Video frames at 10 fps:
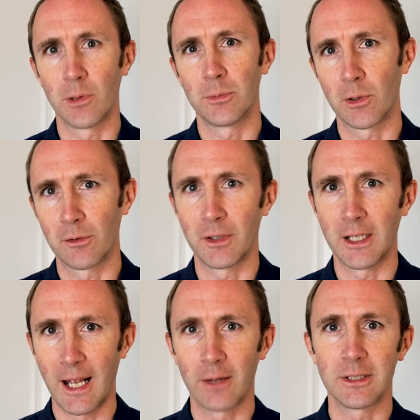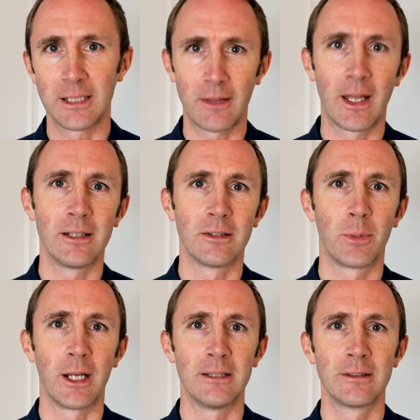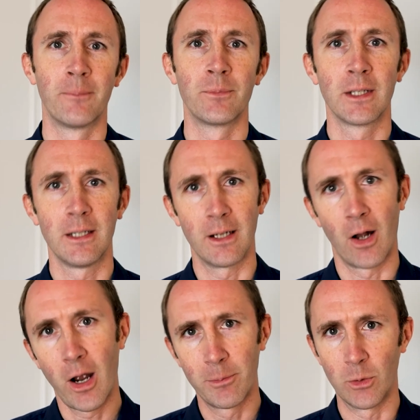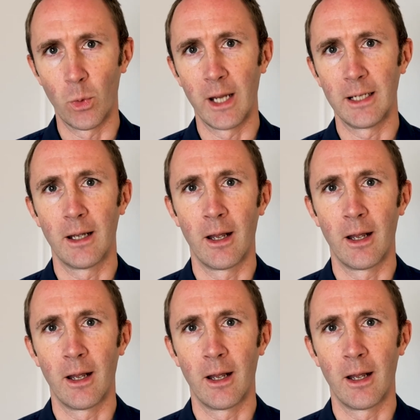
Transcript: cryptography and how to get that into place in a hybrid way.